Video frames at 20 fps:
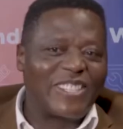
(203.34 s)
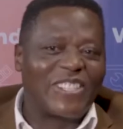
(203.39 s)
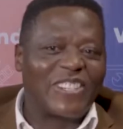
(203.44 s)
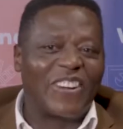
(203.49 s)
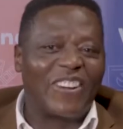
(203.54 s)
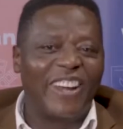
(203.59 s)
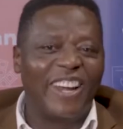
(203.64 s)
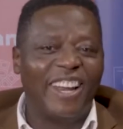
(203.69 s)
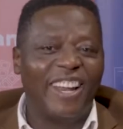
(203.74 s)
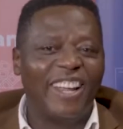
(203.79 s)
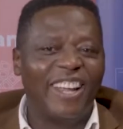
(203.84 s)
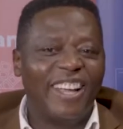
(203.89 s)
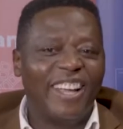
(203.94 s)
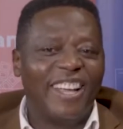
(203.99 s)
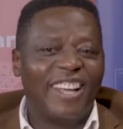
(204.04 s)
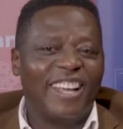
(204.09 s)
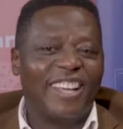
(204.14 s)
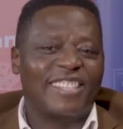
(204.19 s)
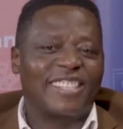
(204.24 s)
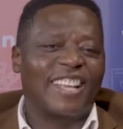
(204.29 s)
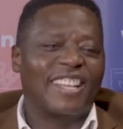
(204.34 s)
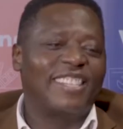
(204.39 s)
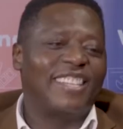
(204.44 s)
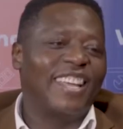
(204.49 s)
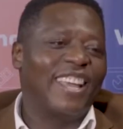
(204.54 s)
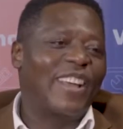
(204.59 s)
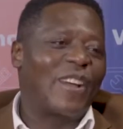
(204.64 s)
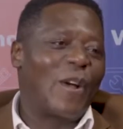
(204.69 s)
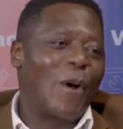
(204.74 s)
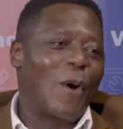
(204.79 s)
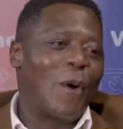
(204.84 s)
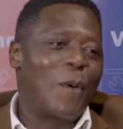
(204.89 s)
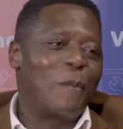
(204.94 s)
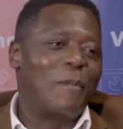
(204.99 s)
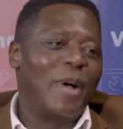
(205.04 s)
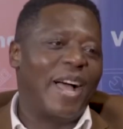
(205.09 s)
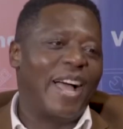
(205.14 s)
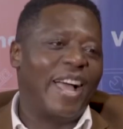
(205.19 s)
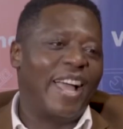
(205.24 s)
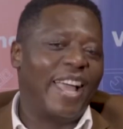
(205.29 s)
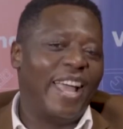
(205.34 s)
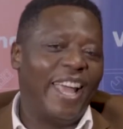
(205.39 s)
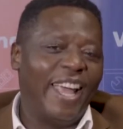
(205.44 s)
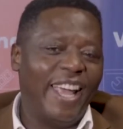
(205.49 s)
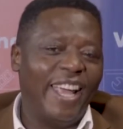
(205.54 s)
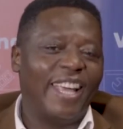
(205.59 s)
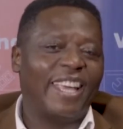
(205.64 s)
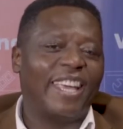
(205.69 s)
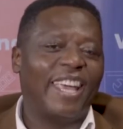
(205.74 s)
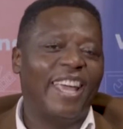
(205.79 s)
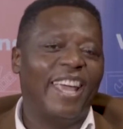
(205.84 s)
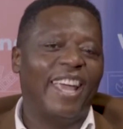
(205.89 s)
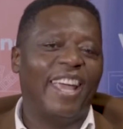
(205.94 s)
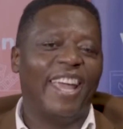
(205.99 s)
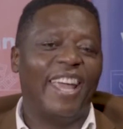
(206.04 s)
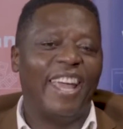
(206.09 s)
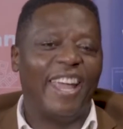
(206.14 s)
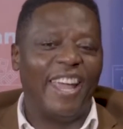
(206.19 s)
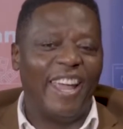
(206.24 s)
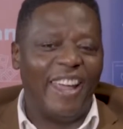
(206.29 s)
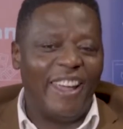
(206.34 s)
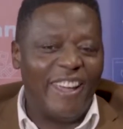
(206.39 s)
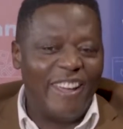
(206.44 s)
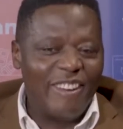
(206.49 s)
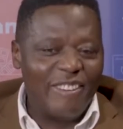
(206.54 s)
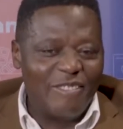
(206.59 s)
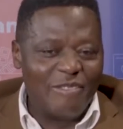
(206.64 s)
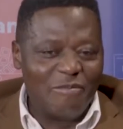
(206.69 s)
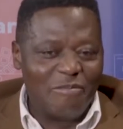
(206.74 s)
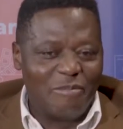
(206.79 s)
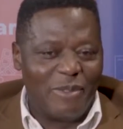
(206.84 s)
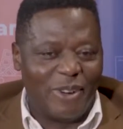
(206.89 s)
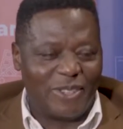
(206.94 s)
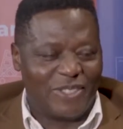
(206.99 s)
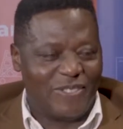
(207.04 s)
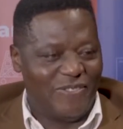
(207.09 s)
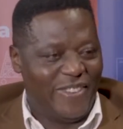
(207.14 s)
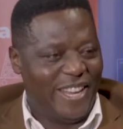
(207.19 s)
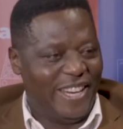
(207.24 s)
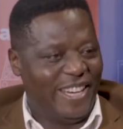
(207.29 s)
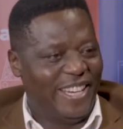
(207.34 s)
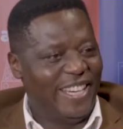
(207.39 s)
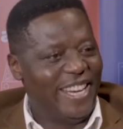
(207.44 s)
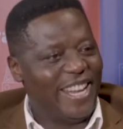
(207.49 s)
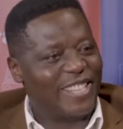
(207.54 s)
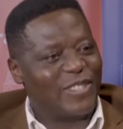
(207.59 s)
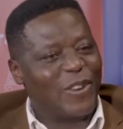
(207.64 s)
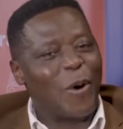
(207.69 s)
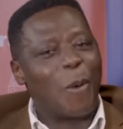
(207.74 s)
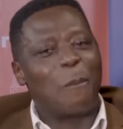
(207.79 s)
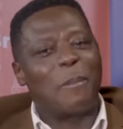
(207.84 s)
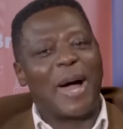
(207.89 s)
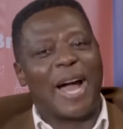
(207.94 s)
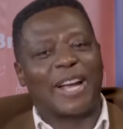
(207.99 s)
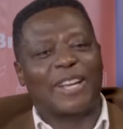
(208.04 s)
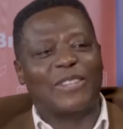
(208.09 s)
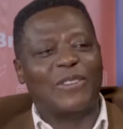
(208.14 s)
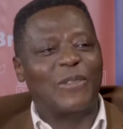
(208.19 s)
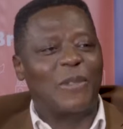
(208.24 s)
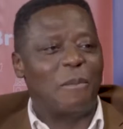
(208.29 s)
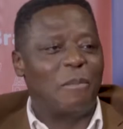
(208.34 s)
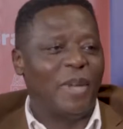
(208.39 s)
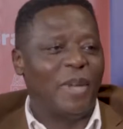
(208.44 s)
journey, Santigie Koroma, aka Bossman. Let's go back to the